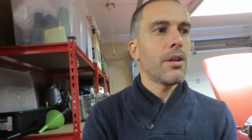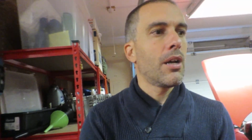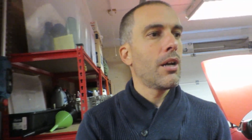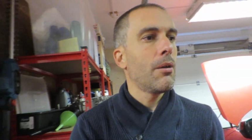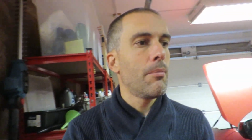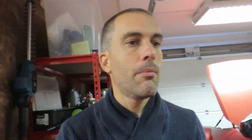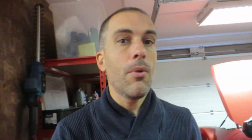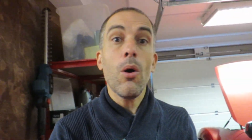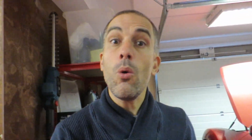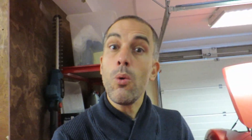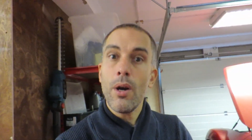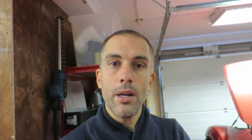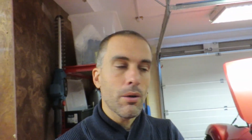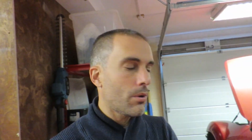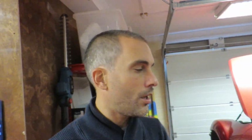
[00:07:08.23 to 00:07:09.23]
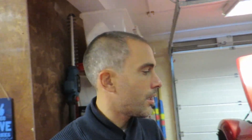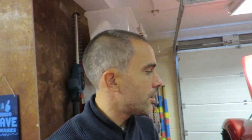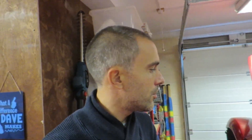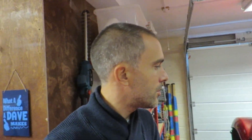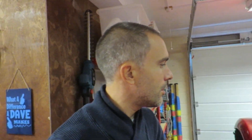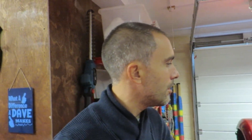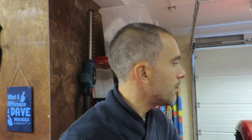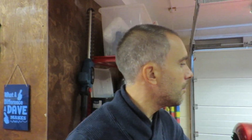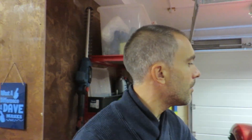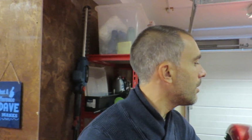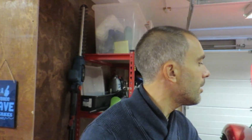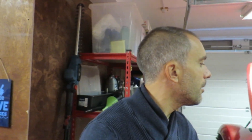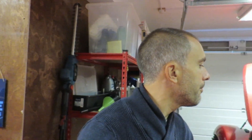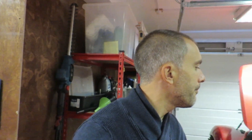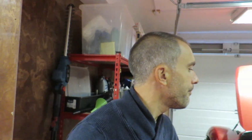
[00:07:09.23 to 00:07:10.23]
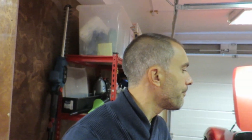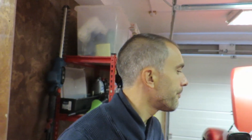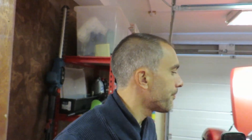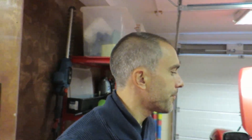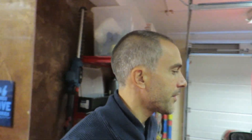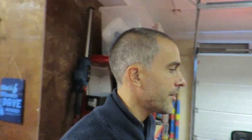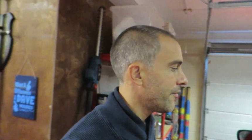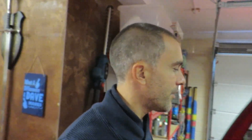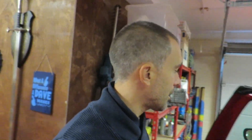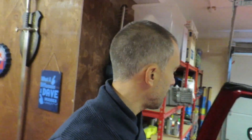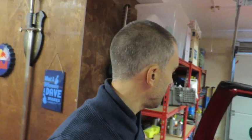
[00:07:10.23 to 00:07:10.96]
Oh, I know what I can show you. If I